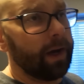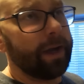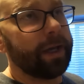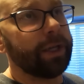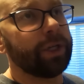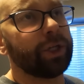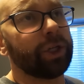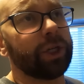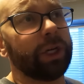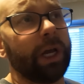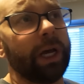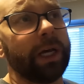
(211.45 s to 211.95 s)

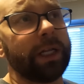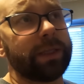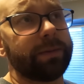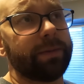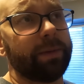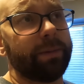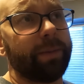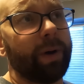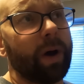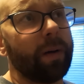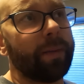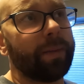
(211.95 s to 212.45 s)
Engine light's
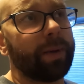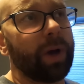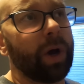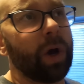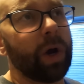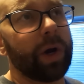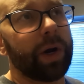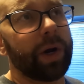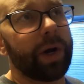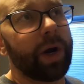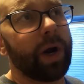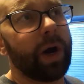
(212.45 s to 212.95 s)
been popping
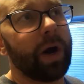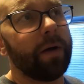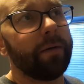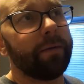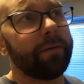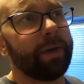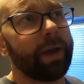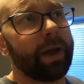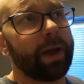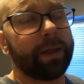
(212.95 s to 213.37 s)
on and off,